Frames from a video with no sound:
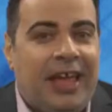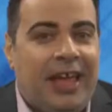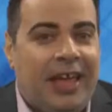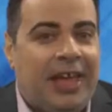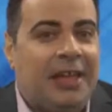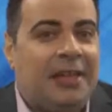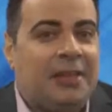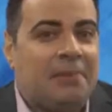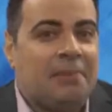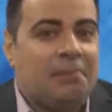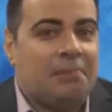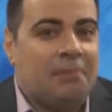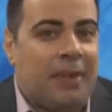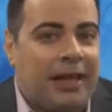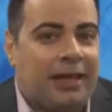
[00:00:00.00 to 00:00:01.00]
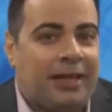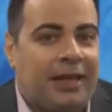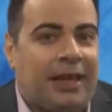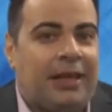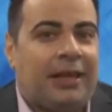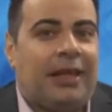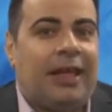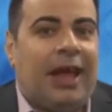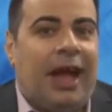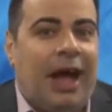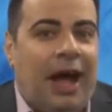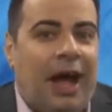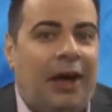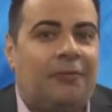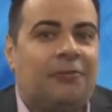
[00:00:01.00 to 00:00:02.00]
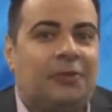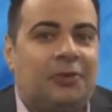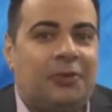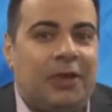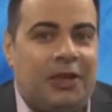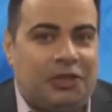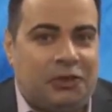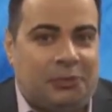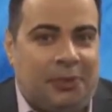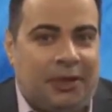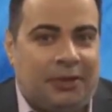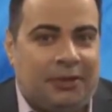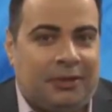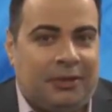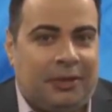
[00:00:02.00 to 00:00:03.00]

in Mecca after Ishmael.